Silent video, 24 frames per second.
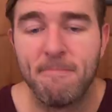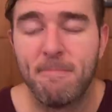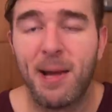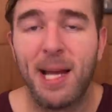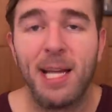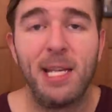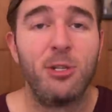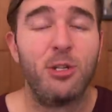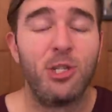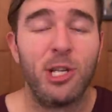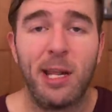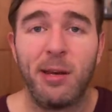
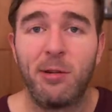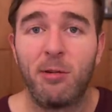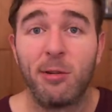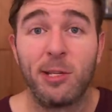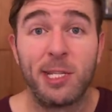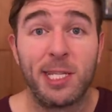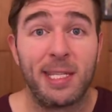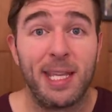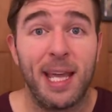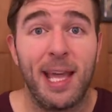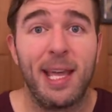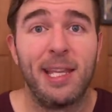my general
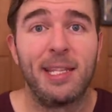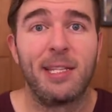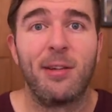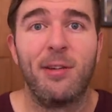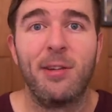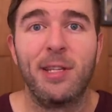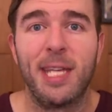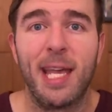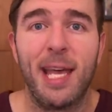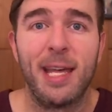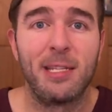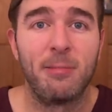stance
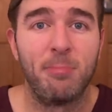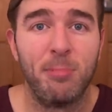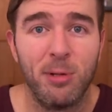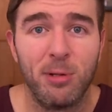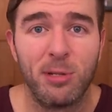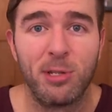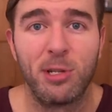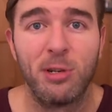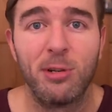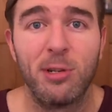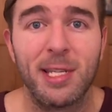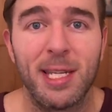on test
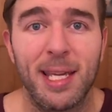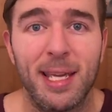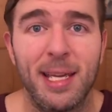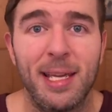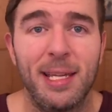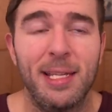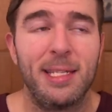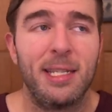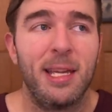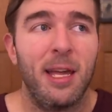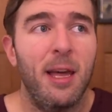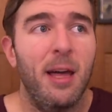boosters
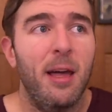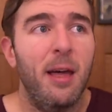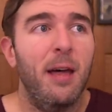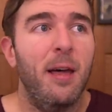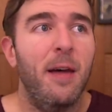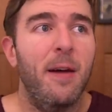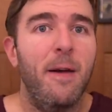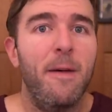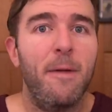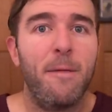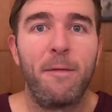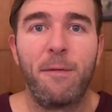is,
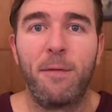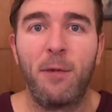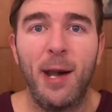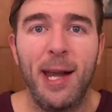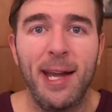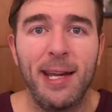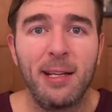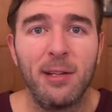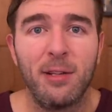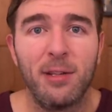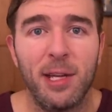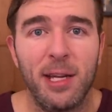
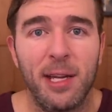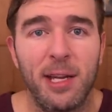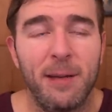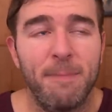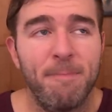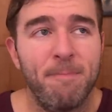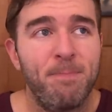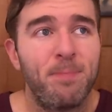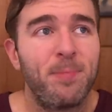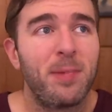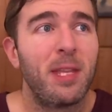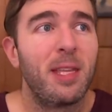frankly,